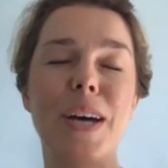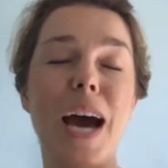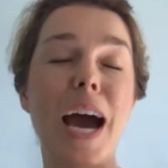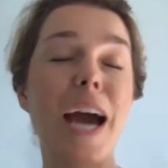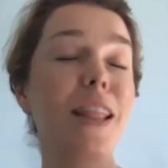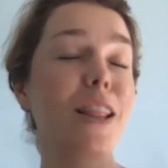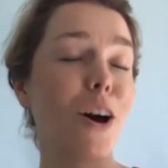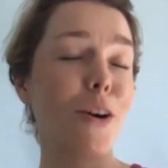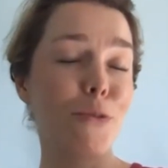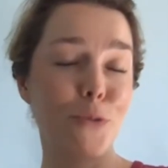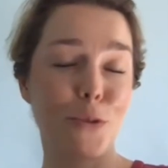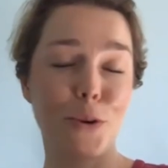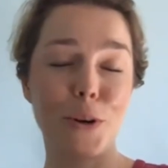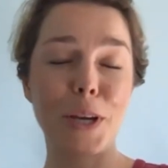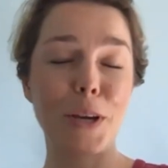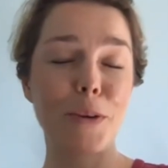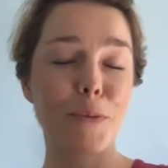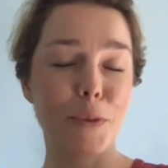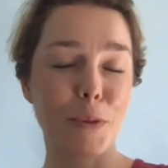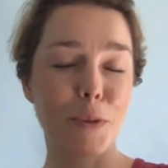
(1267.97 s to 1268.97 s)
i love
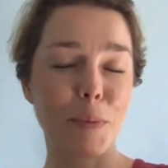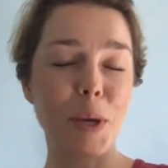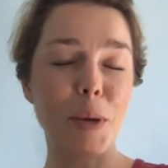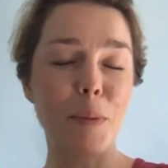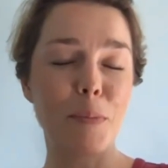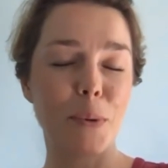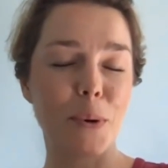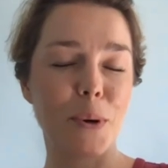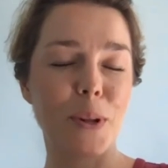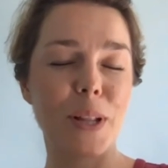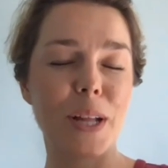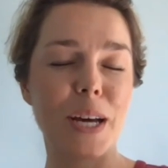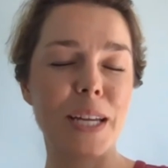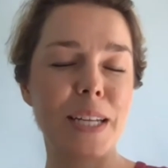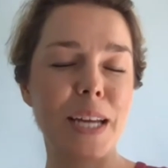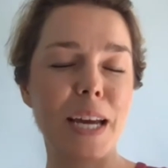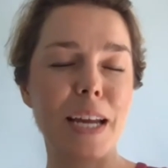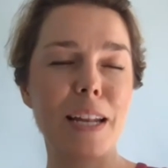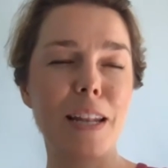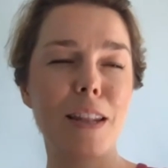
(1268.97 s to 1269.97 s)
working with people
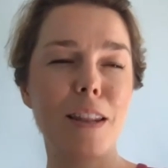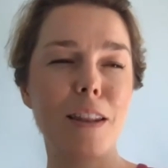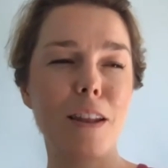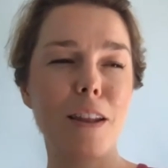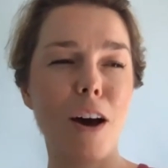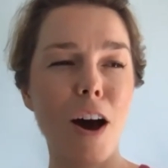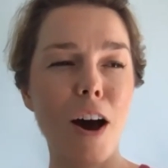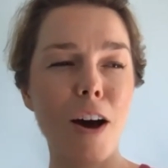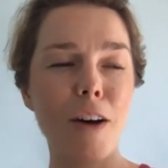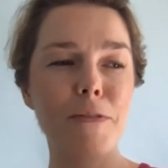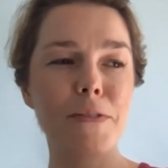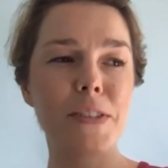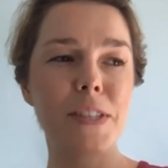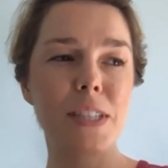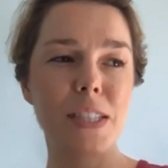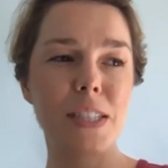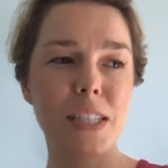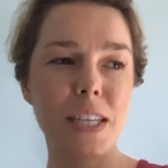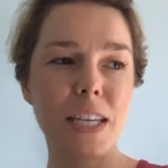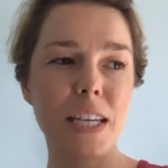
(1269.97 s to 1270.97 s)
and i love
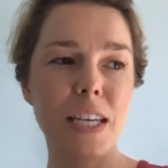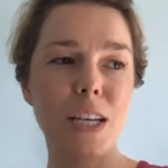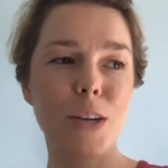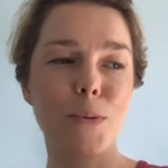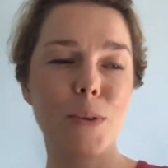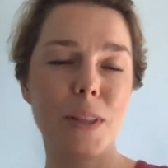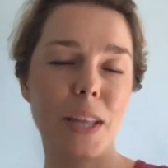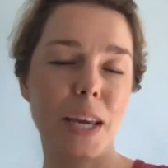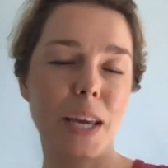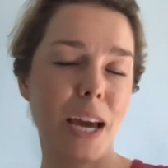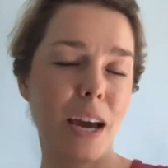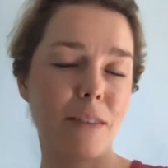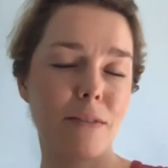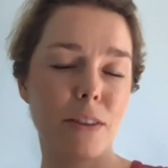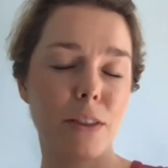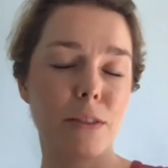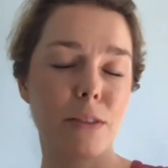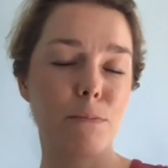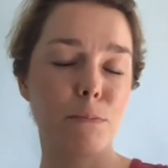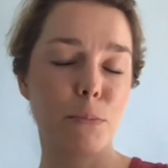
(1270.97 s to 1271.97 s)
seeing when they have
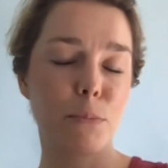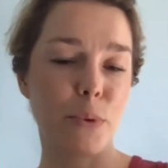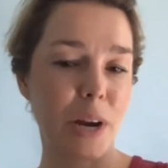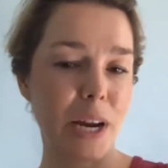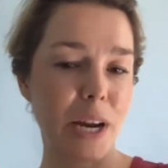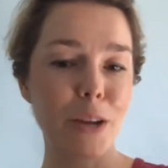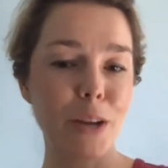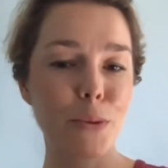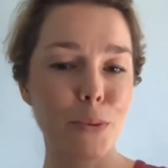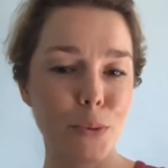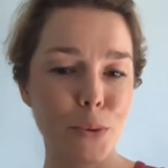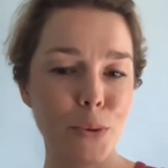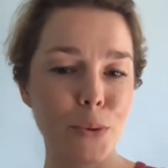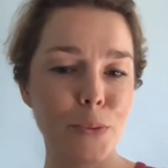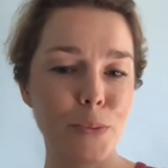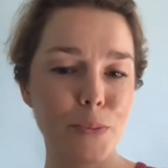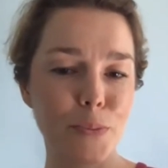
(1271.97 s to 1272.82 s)
a breakthrough